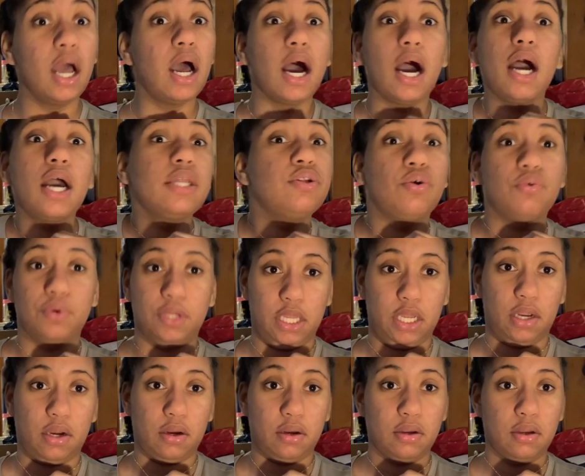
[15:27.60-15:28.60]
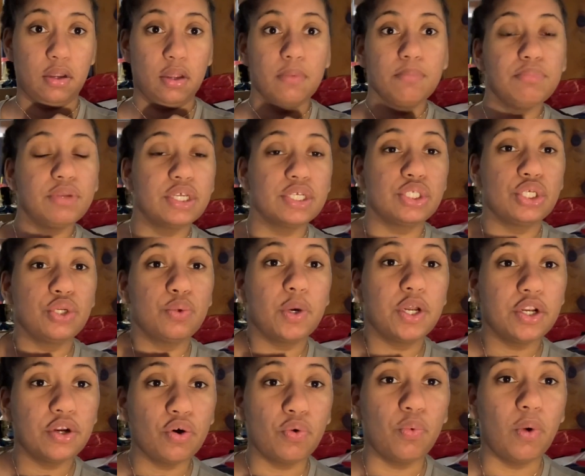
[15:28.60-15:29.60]
I don't care. Because you
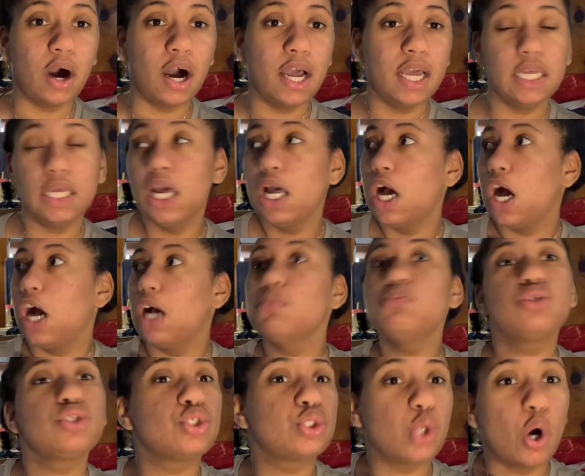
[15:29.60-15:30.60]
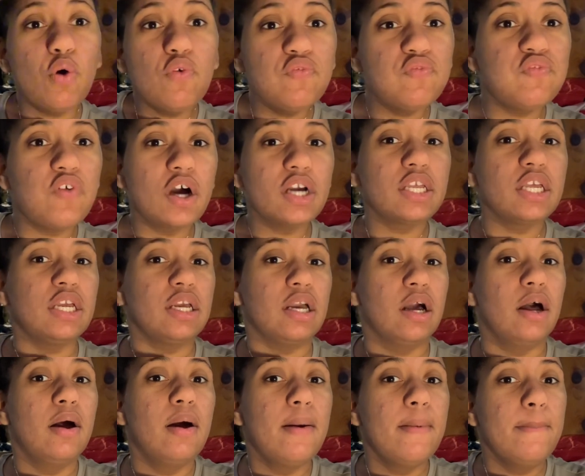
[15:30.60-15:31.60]
wanna know why? I'm so fucking
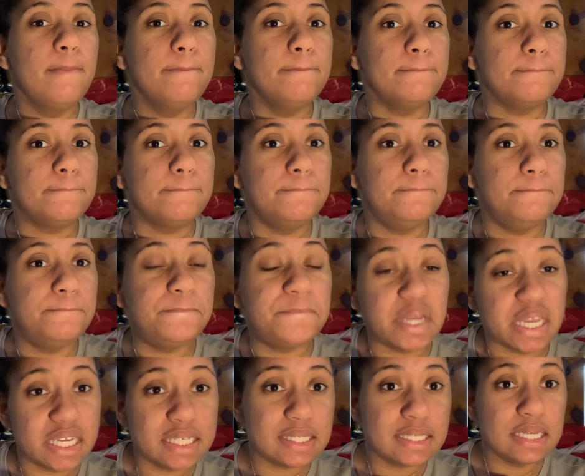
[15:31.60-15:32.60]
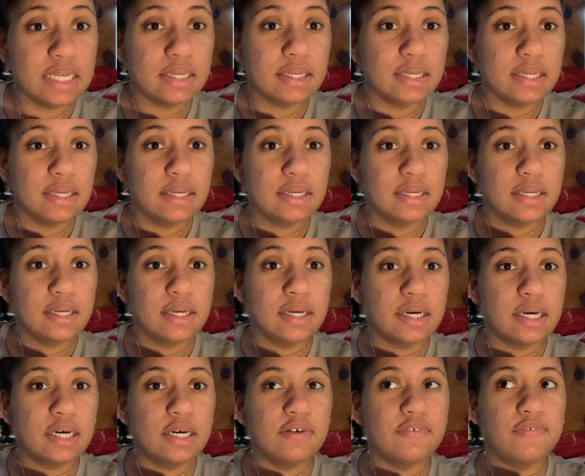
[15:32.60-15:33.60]
busy
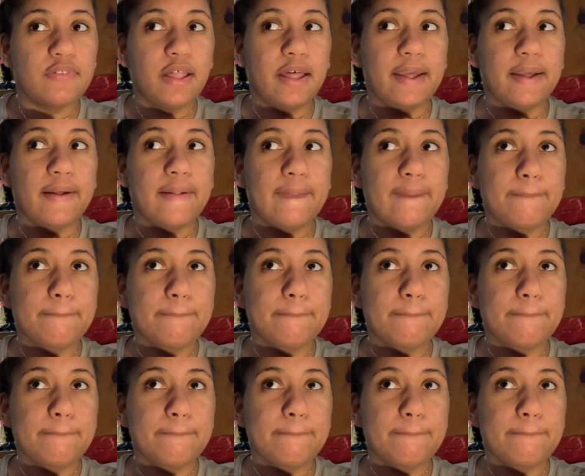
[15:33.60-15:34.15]
of like